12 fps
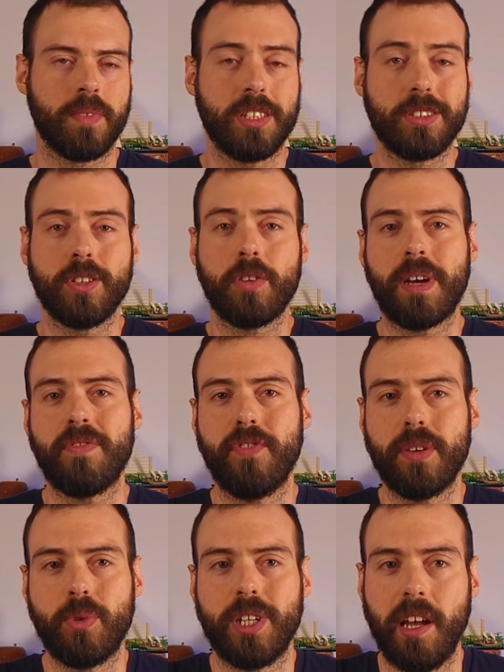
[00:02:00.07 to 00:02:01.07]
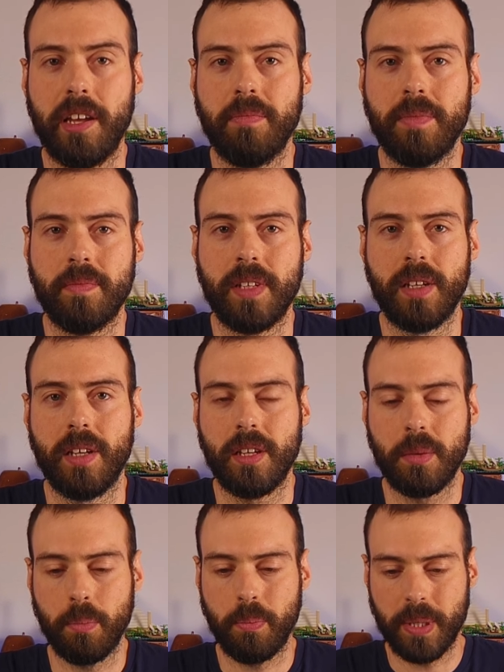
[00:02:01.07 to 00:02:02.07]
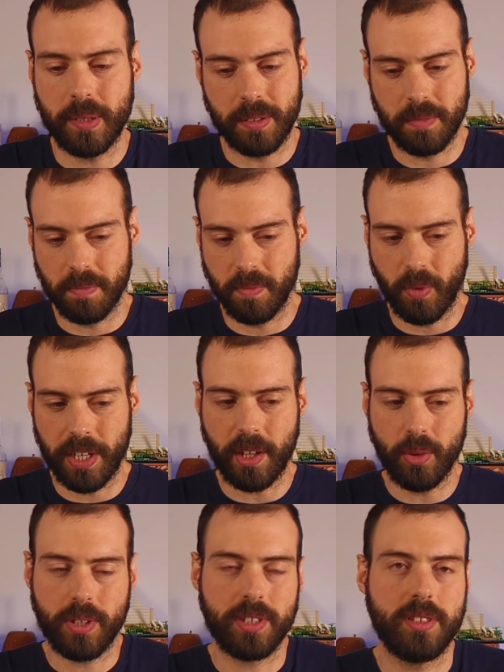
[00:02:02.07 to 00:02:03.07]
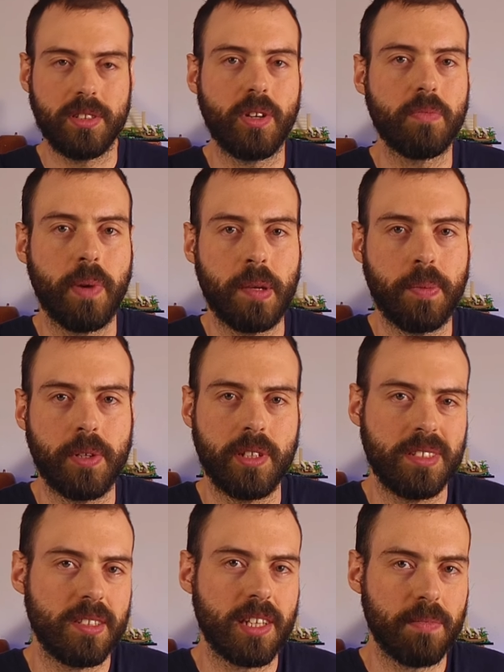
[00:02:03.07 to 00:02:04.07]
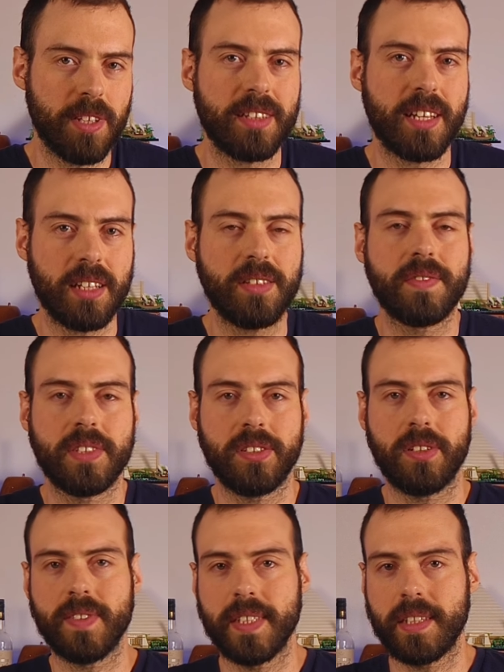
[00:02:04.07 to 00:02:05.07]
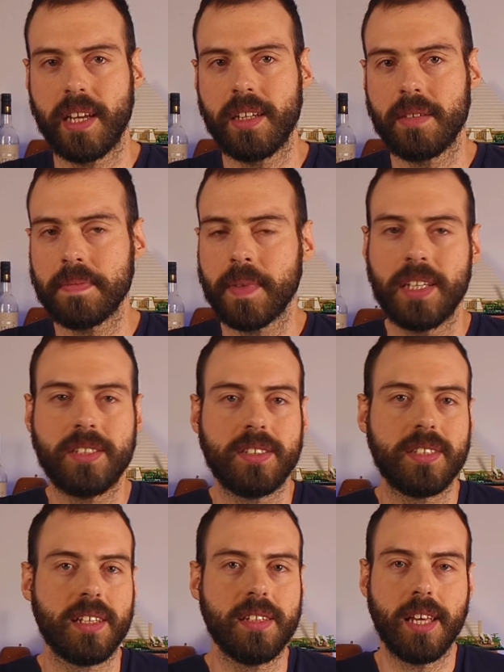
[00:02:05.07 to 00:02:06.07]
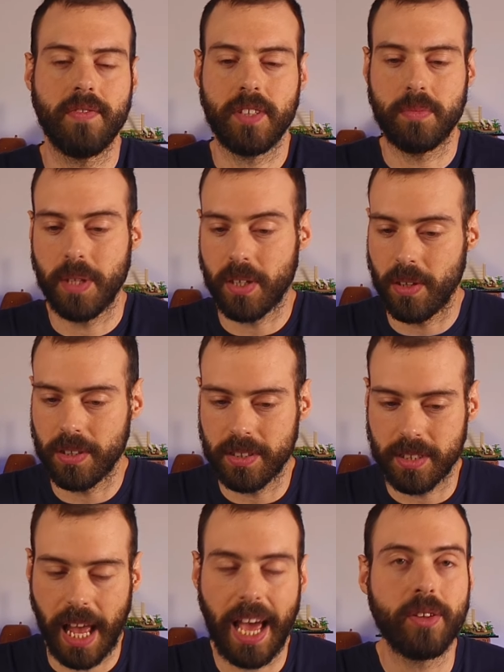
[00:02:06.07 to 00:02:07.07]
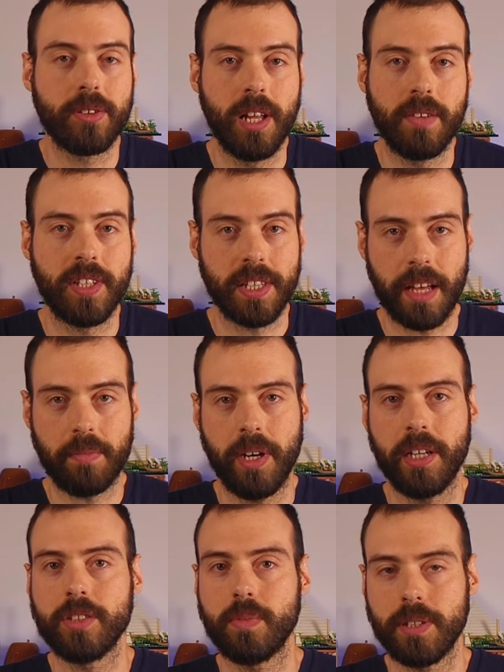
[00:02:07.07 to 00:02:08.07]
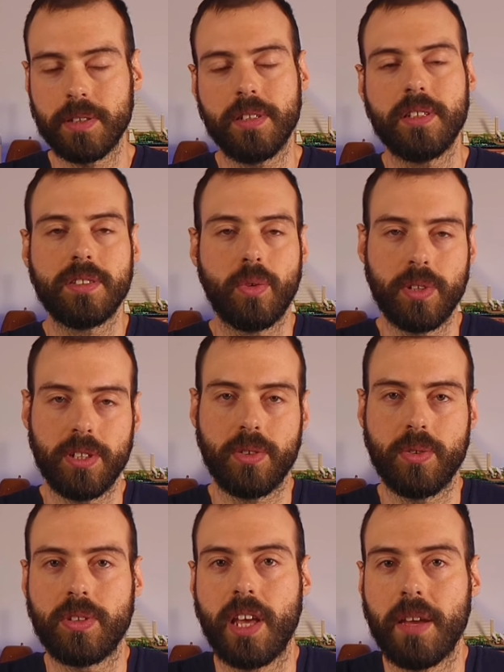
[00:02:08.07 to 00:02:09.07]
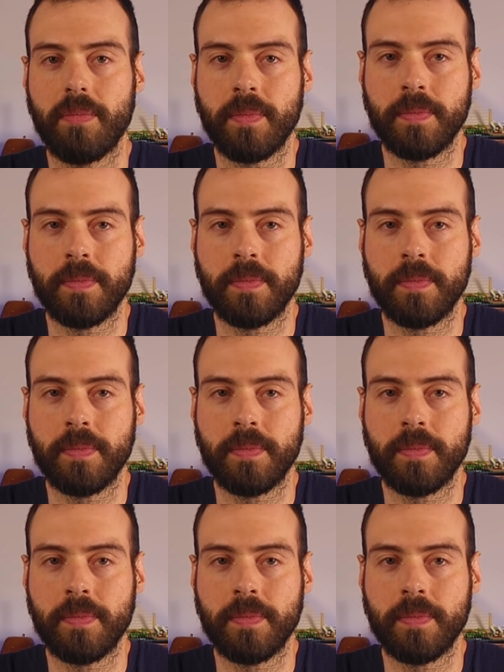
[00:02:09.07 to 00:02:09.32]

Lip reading: It's not my favorite game, but when I look at it on paper, it's a game that kind of deserves a 10. I just can't give it because I don't love it that much, but it's a really good game.